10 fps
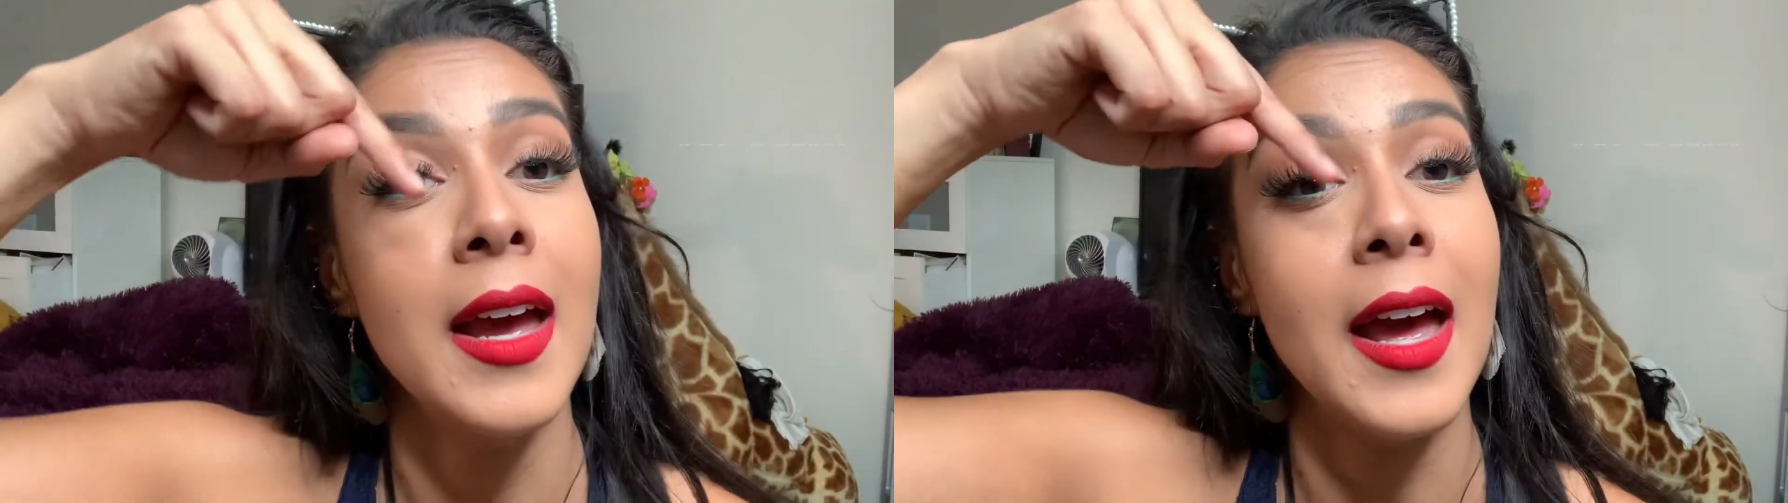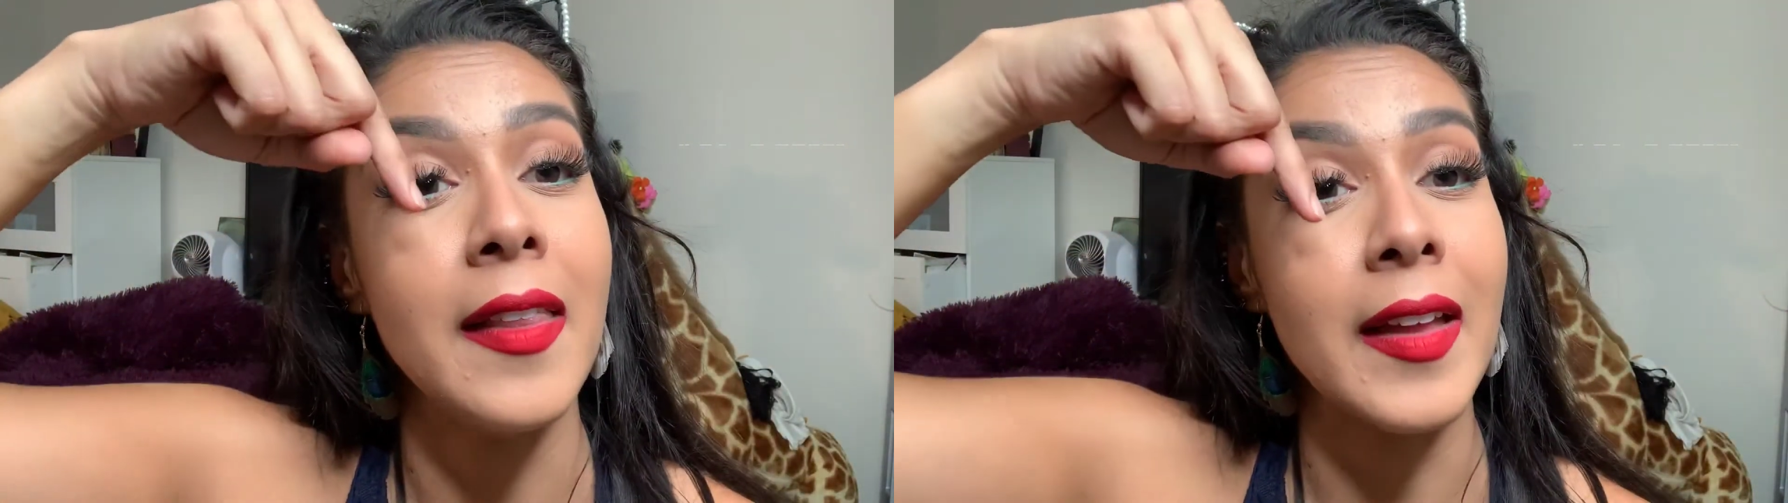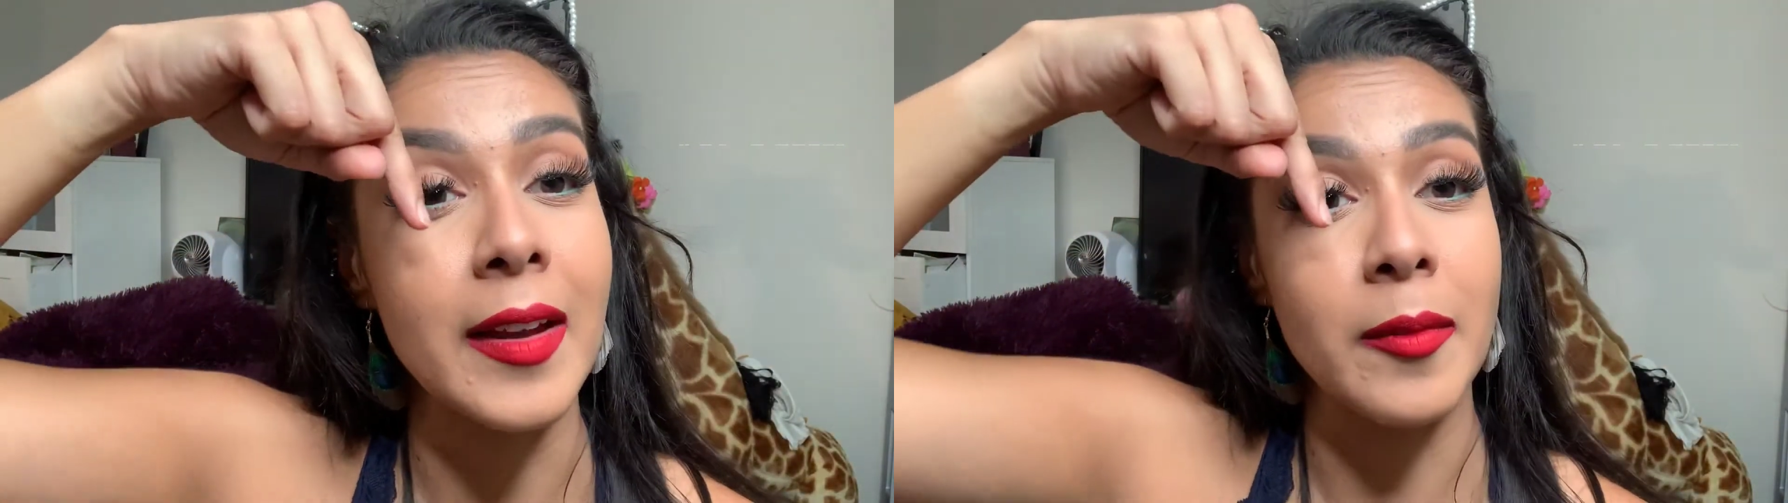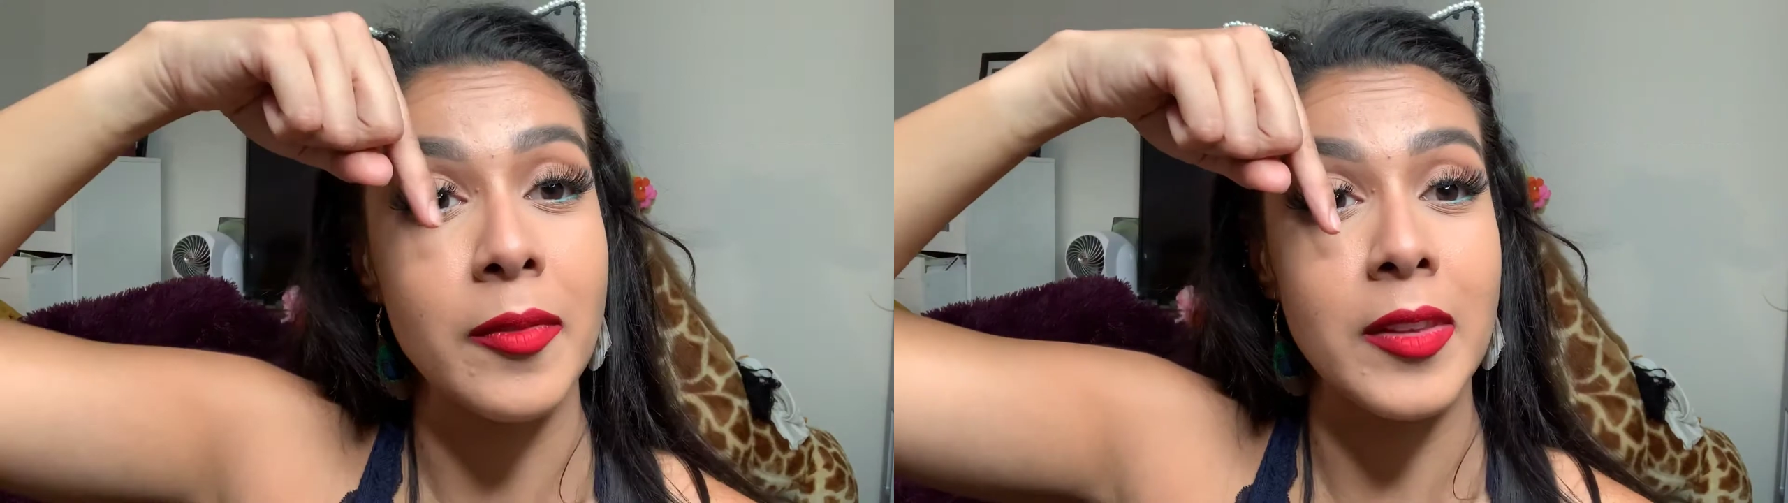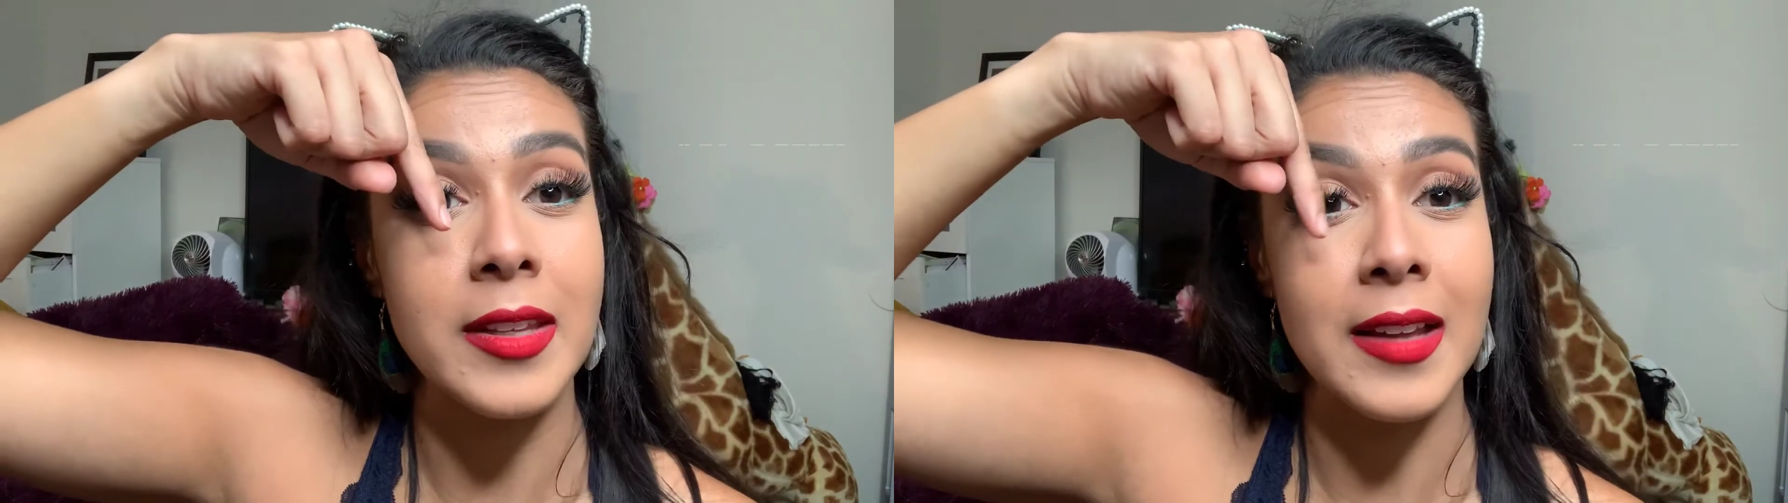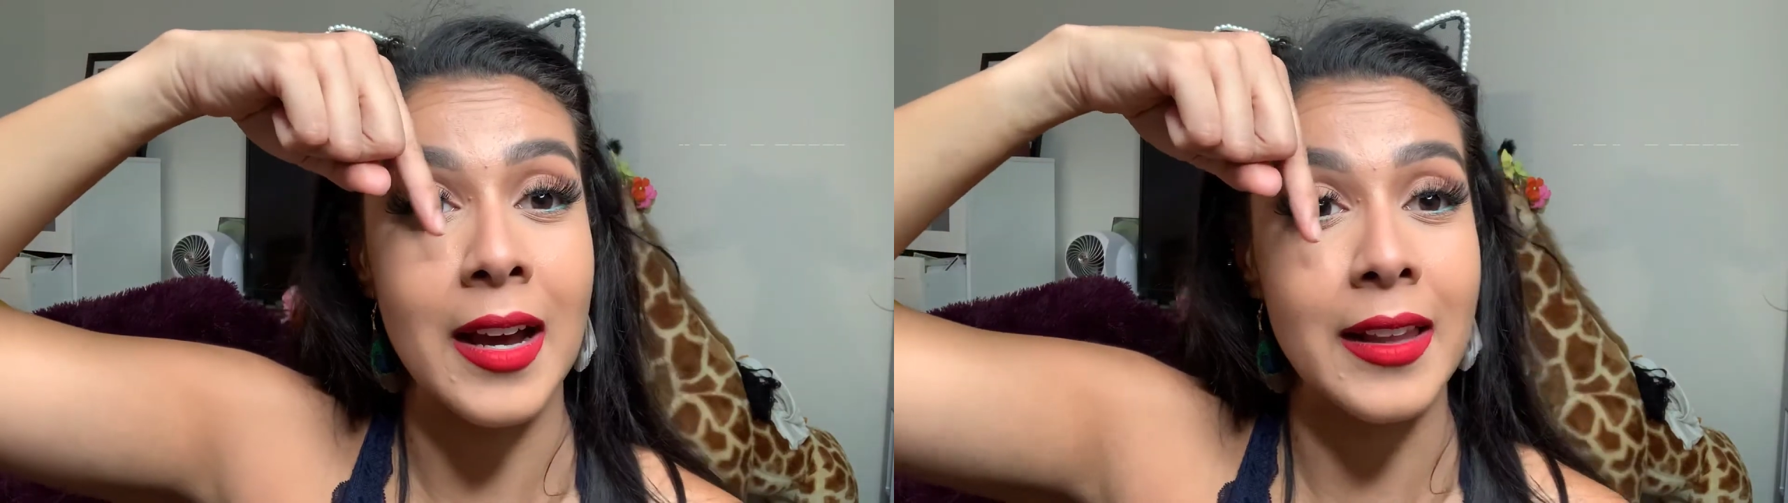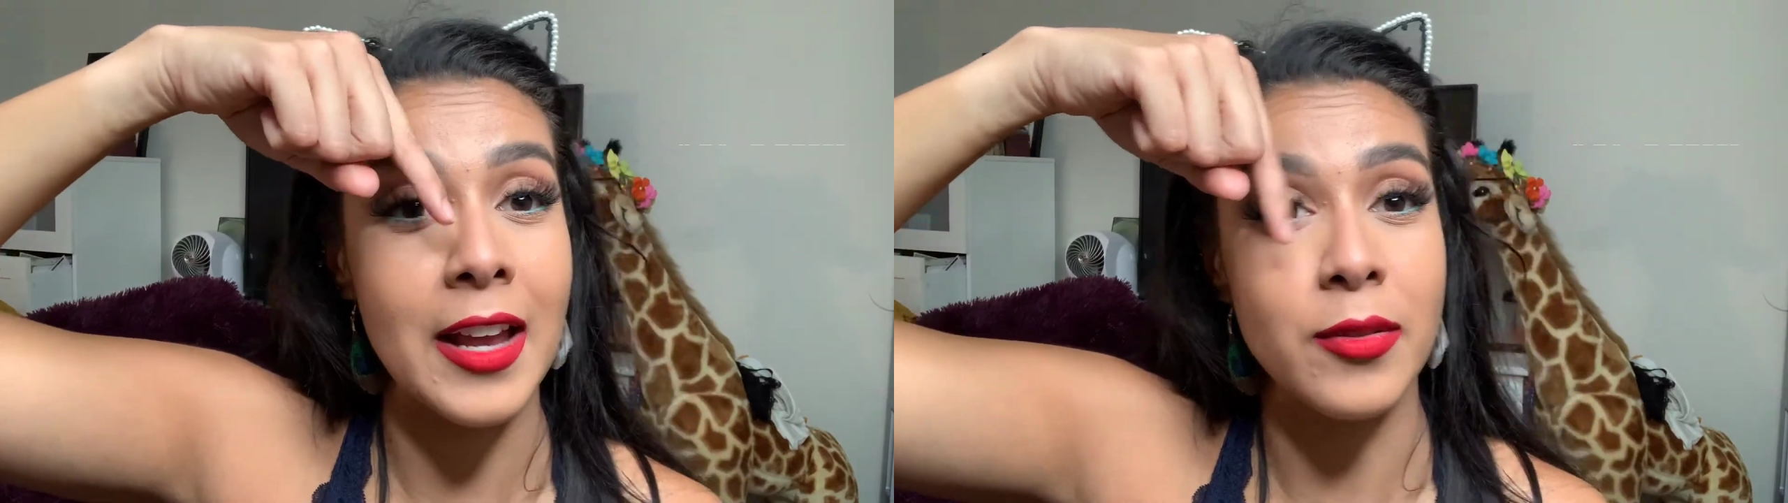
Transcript: and like this eyelash